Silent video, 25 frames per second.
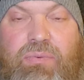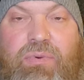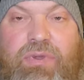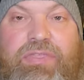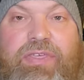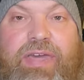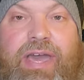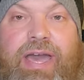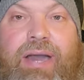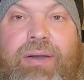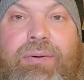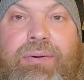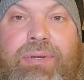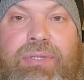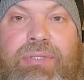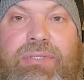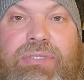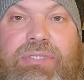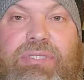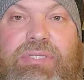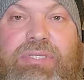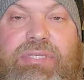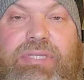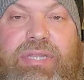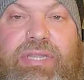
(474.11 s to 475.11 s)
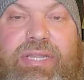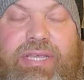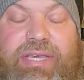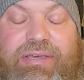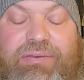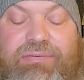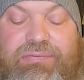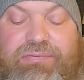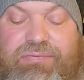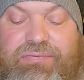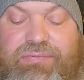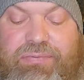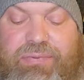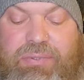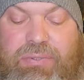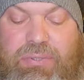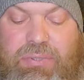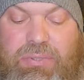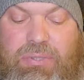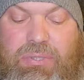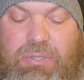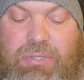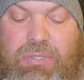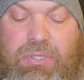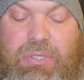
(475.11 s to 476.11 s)
with hours to live.
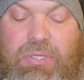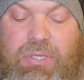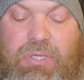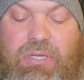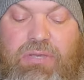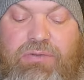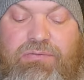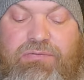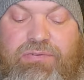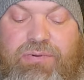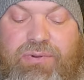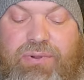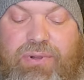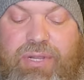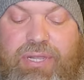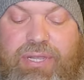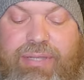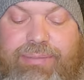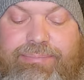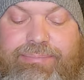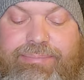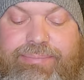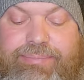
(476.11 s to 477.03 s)
For,